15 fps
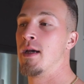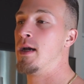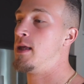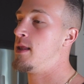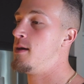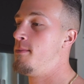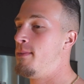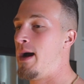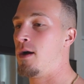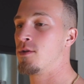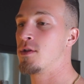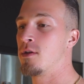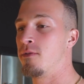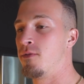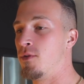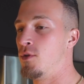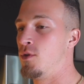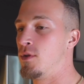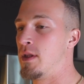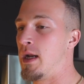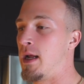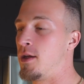And the amounts of
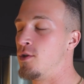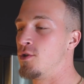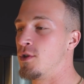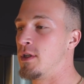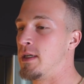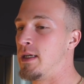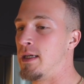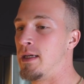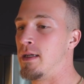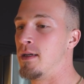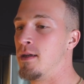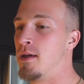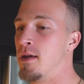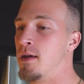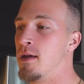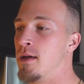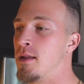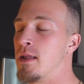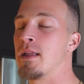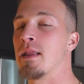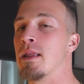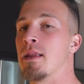food that I usually eat,
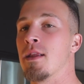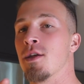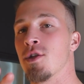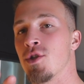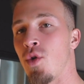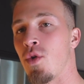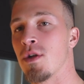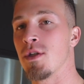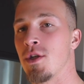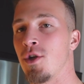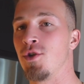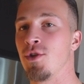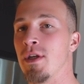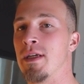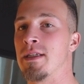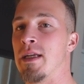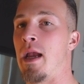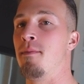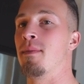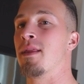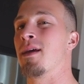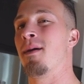the sources are usually the
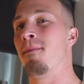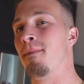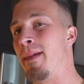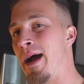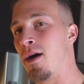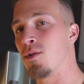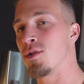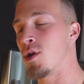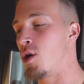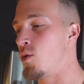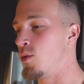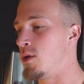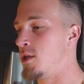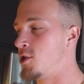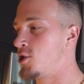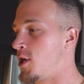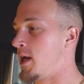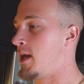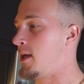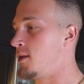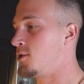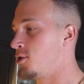same, but the amounts always
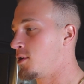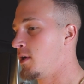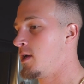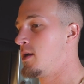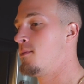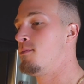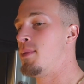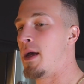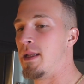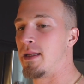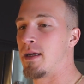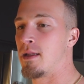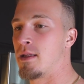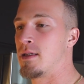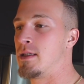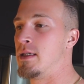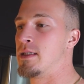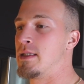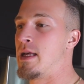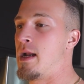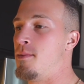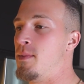change depending on the
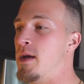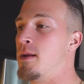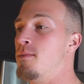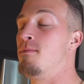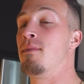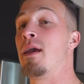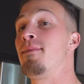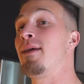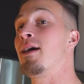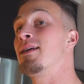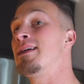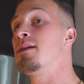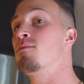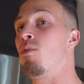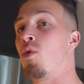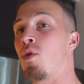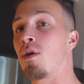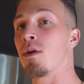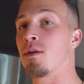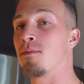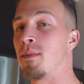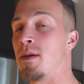season that I'm in. Maybe I'll eat
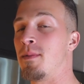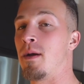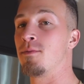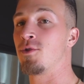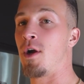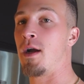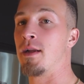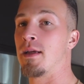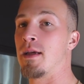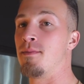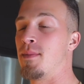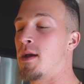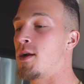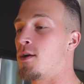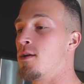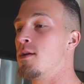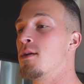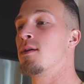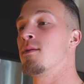more. Maybe I'm trying to get bigger.